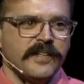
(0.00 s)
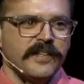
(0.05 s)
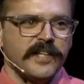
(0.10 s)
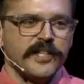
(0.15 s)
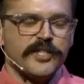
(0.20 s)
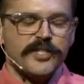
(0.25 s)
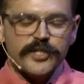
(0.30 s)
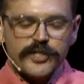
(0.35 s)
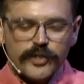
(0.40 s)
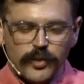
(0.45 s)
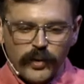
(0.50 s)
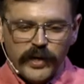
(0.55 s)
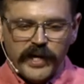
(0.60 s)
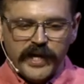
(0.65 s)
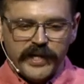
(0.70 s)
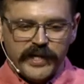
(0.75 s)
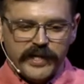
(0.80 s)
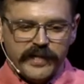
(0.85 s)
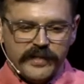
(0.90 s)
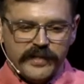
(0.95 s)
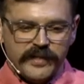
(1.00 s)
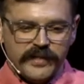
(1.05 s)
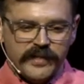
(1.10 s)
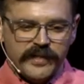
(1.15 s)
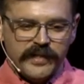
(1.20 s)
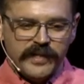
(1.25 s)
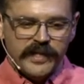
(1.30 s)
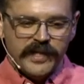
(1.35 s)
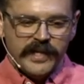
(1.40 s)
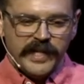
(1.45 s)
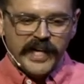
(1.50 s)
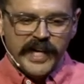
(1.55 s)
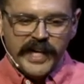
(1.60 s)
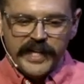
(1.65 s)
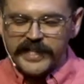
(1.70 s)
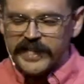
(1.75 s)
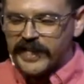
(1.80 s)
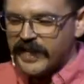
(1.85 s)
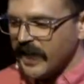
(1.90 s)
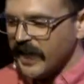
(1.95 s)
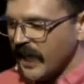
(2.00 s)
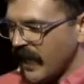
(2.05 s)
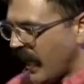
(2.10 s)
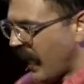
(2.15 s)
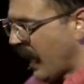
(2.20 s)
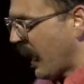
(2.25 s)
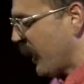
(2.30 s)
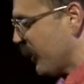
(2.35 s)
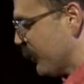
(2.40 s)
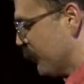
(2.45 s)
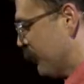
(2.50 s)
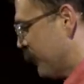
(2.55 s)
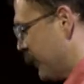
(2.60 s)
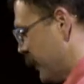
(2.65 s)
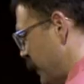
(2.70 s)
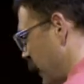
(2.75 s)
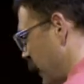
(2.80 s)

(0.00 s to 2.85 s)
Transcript: It's just quiet. And then out of the